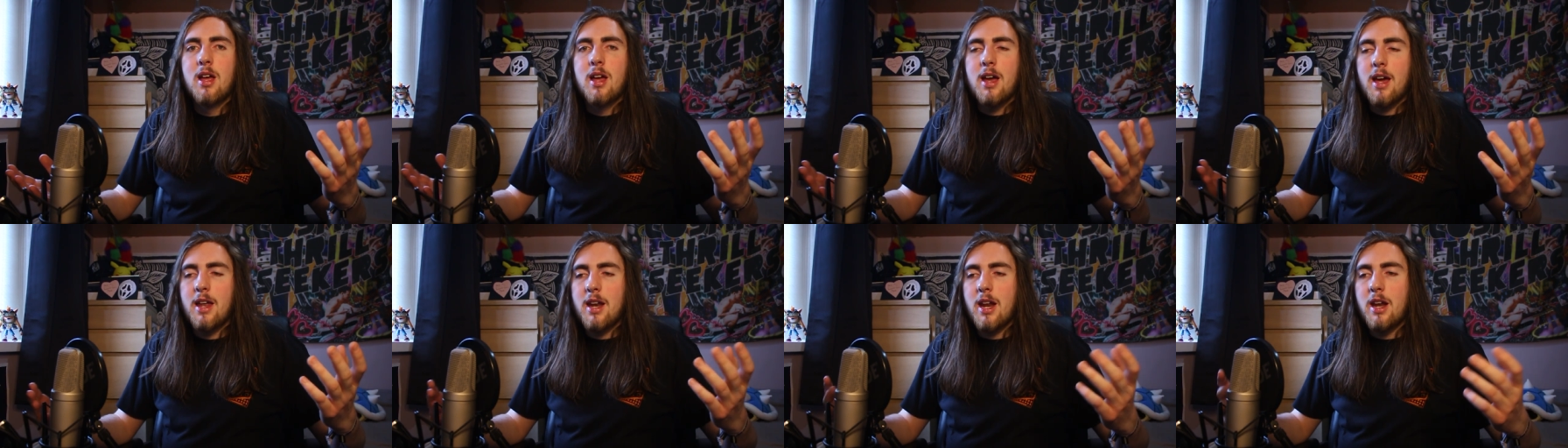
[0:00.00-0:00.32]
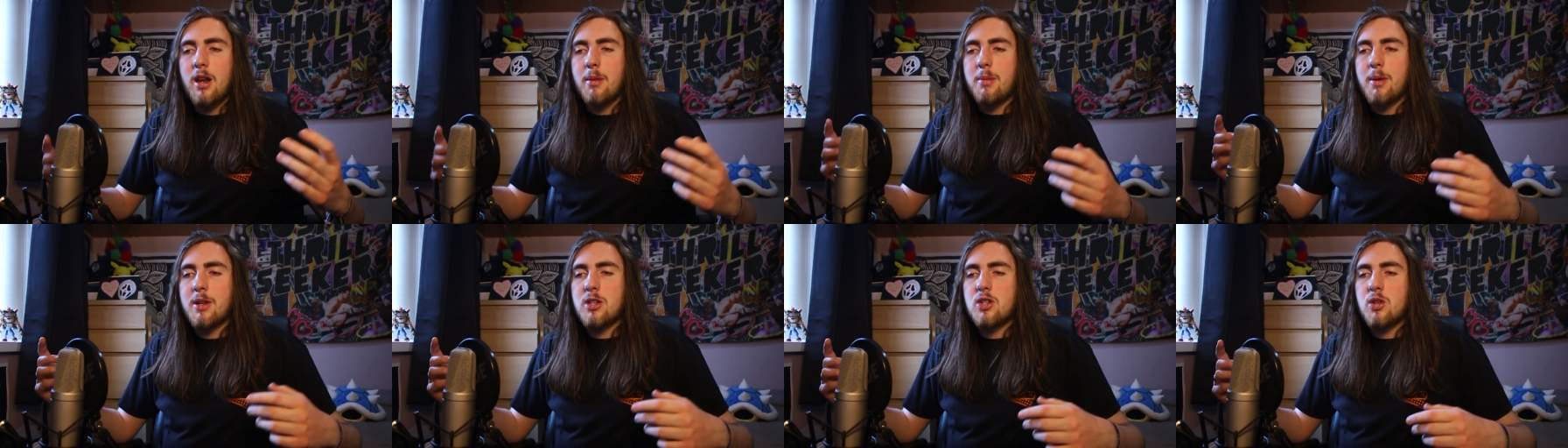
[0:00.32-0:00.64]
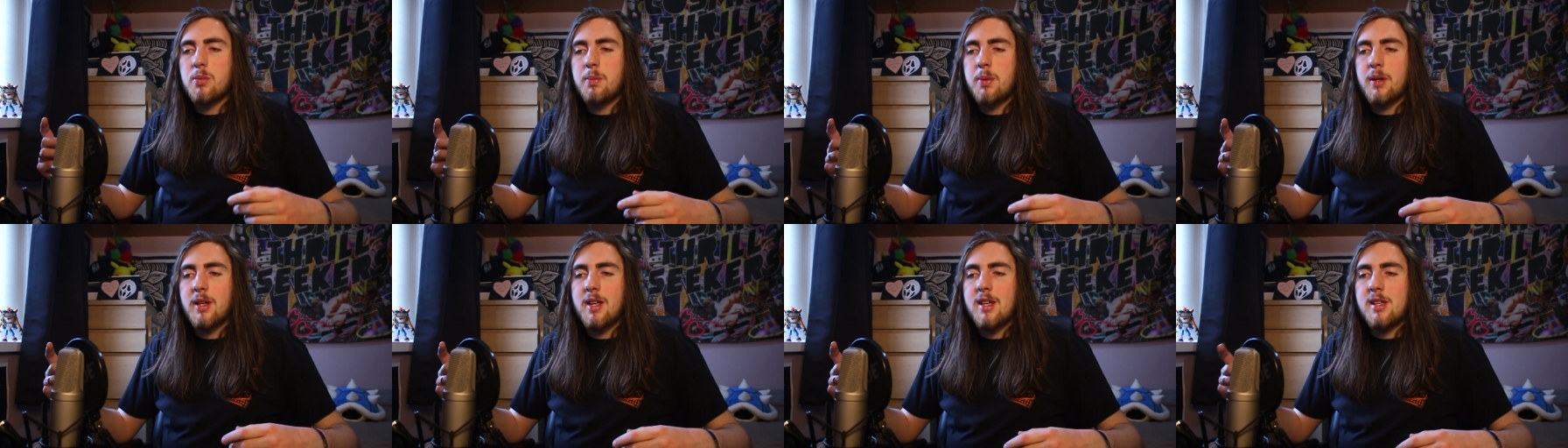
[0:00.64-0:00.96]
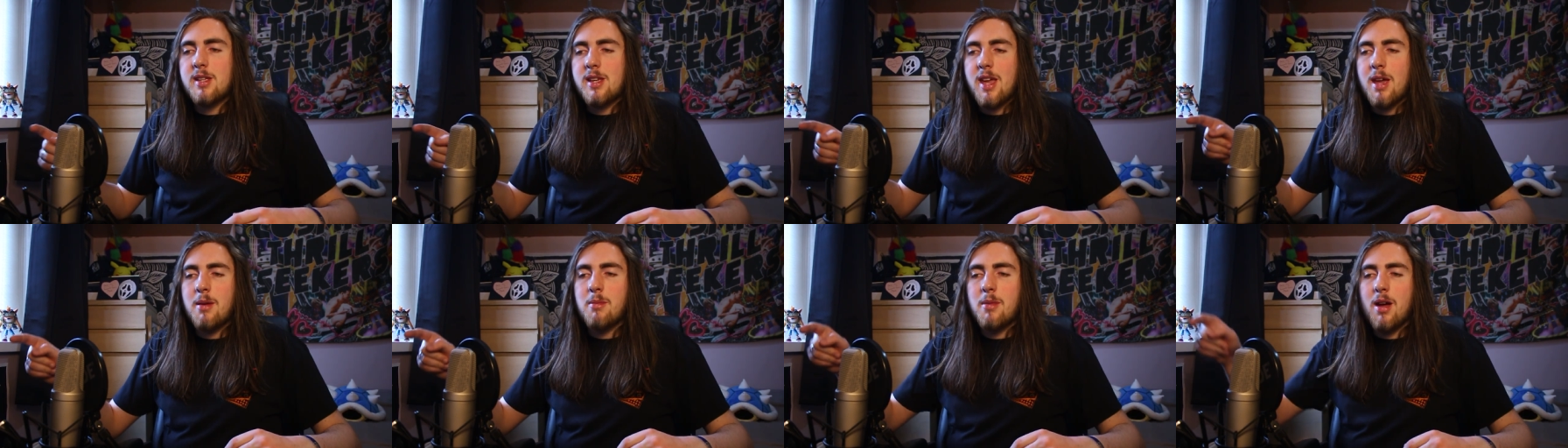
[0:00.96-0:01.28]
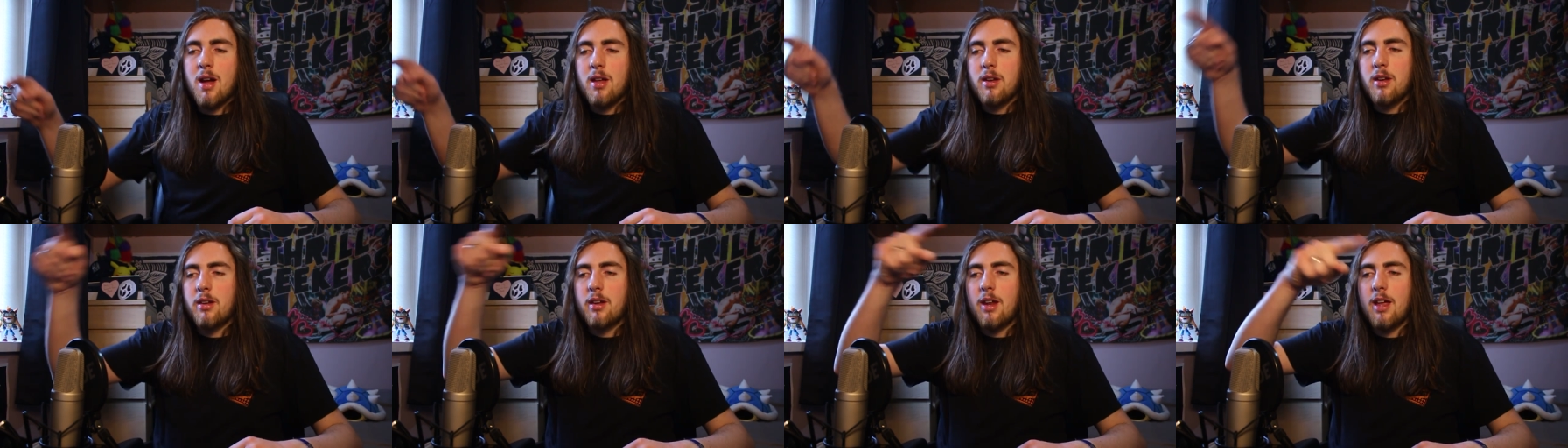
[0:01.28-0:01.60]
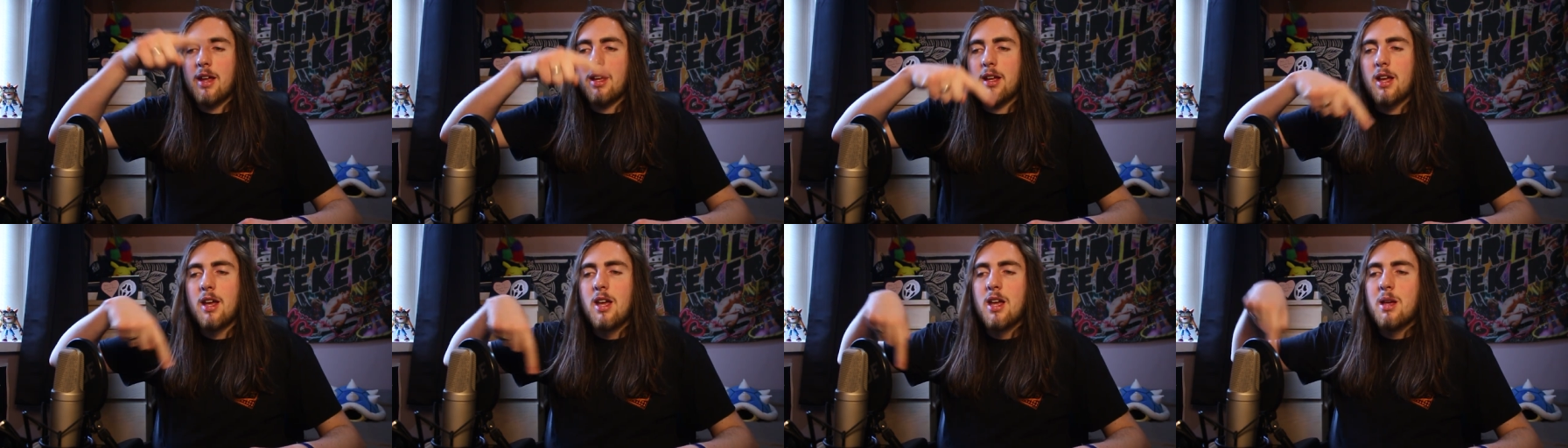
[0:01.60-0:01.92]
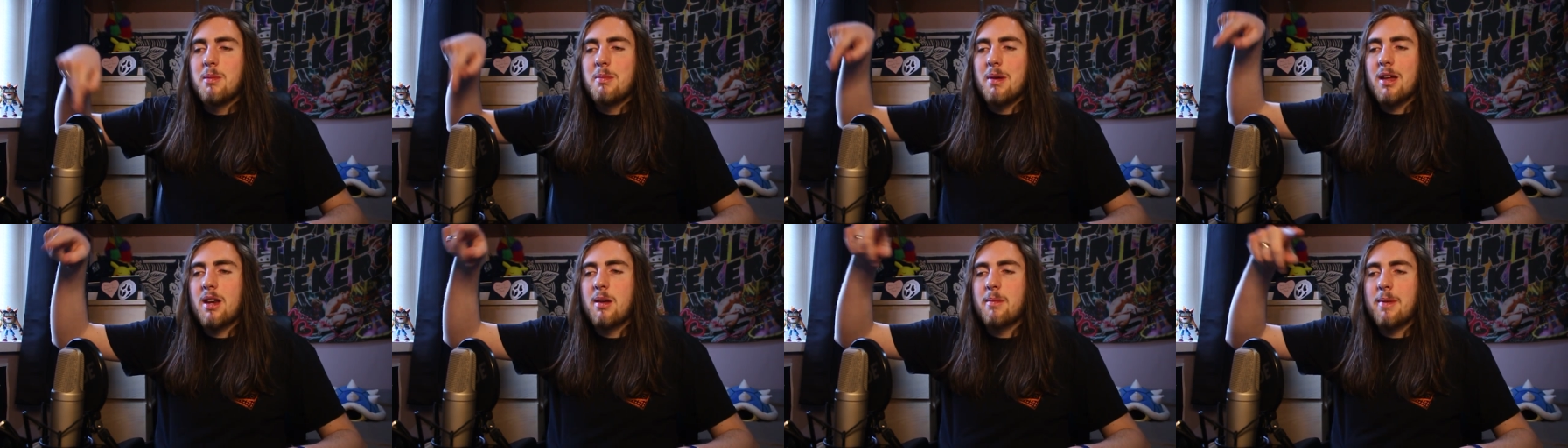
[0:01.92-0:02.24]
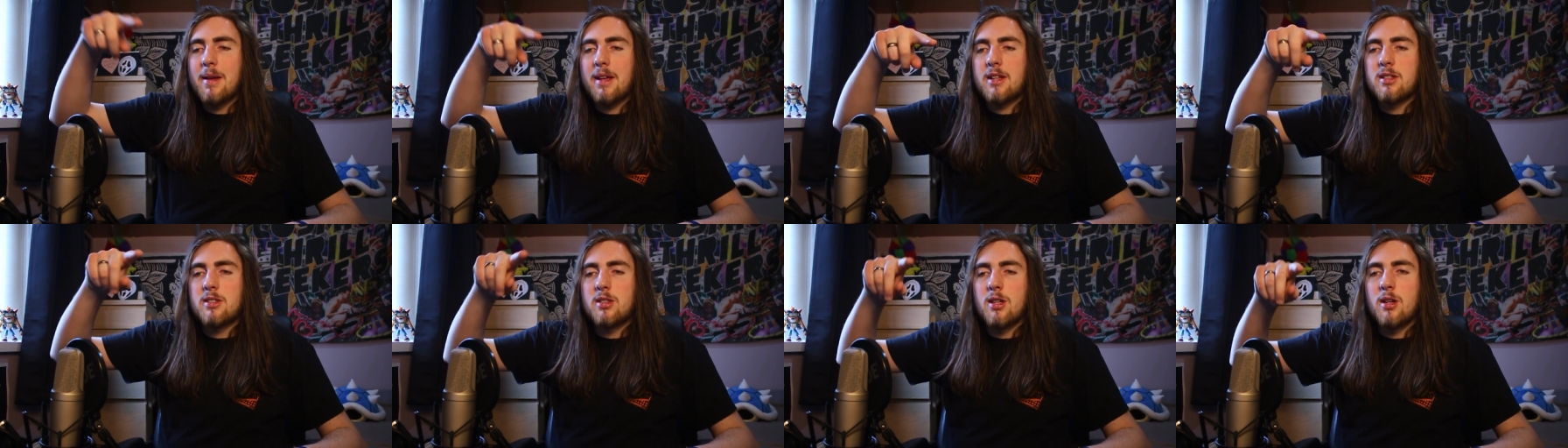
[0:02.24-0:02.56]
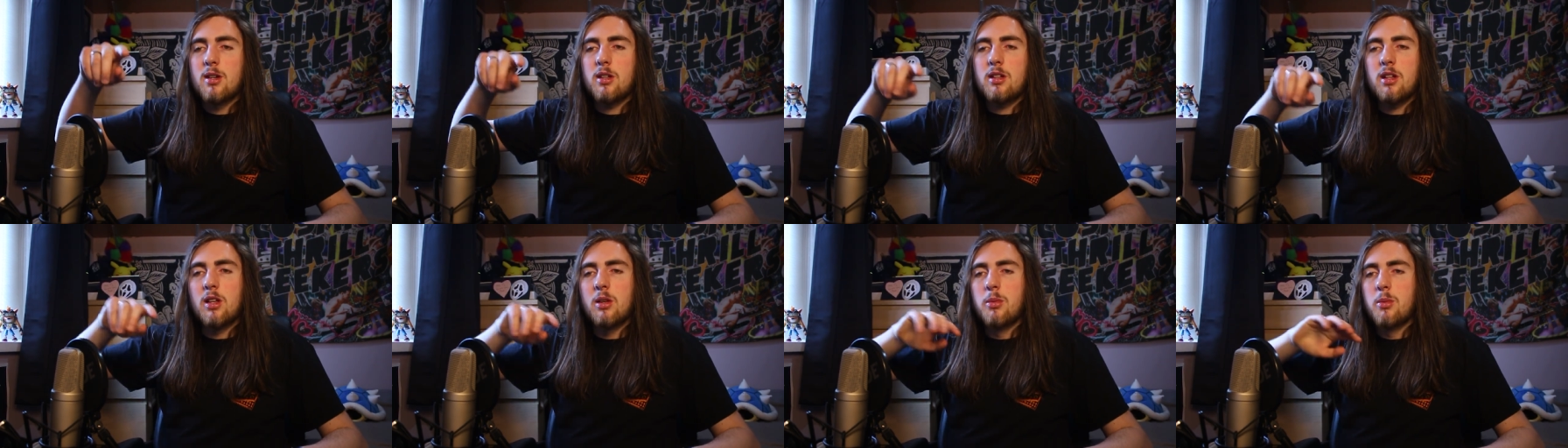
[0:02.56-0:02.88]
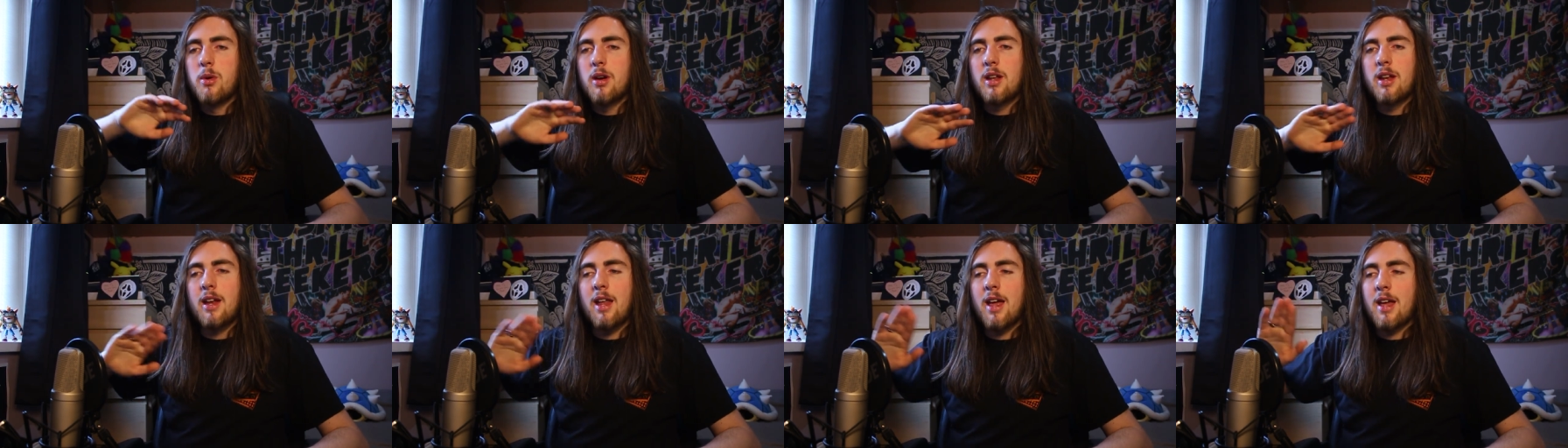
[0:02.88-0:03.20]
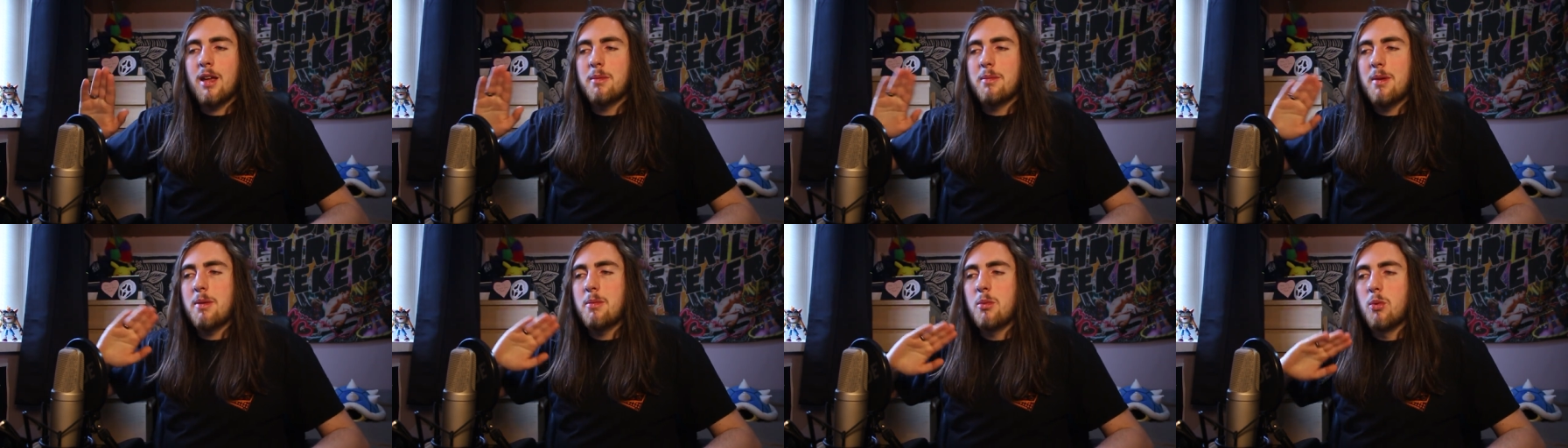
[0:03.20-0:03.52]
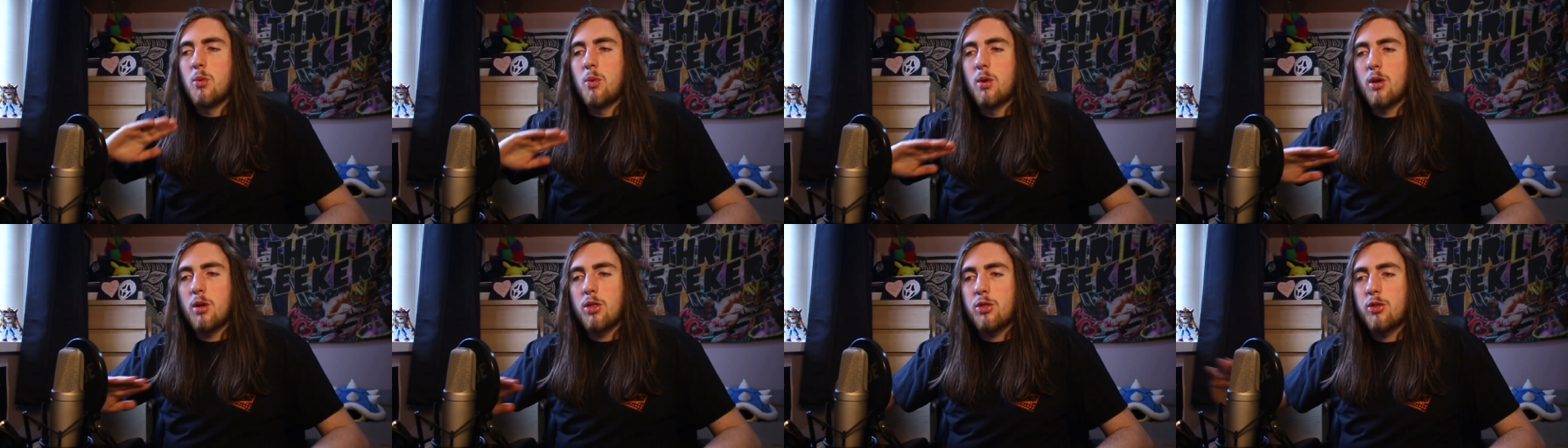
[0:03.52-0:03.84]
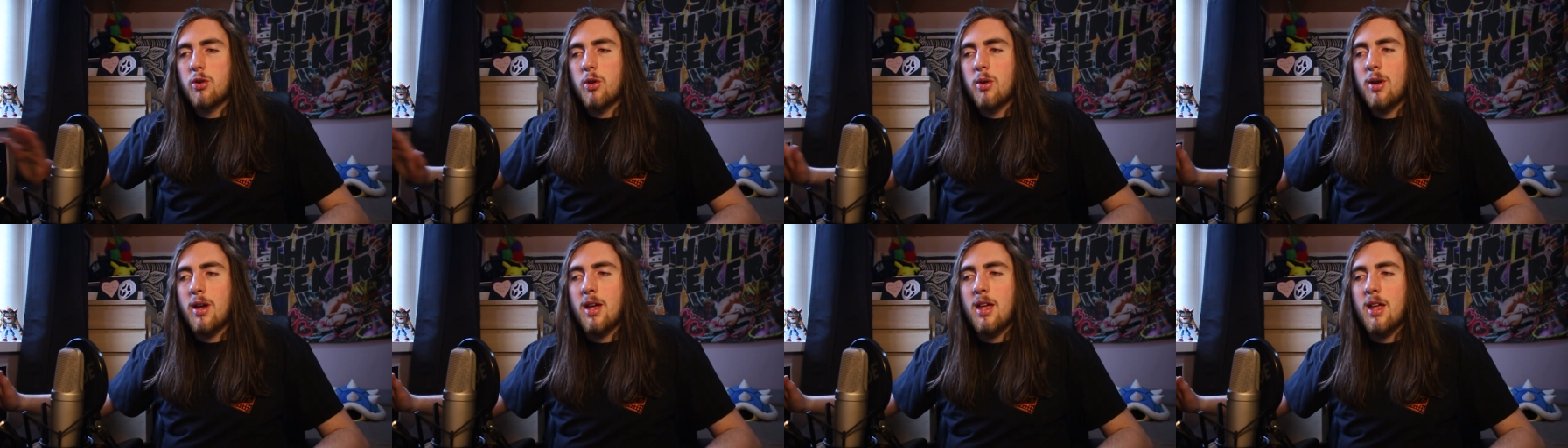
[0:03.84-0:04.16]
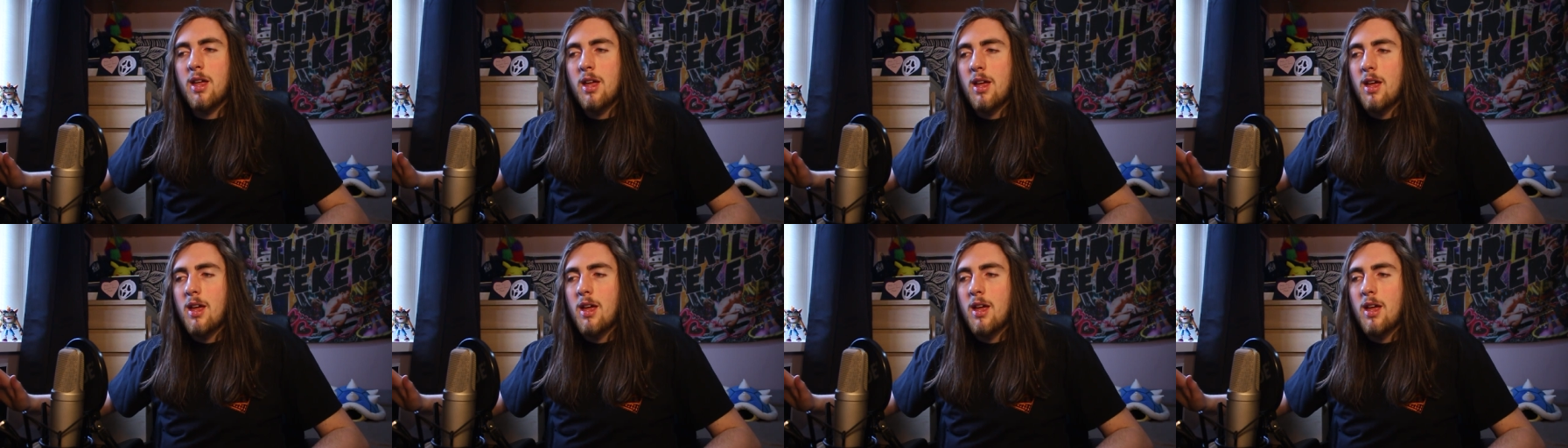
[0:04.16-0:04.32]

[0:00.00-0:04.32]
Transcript: and then a bunch of police came around and like made a big circle and weren't letting people walk through it.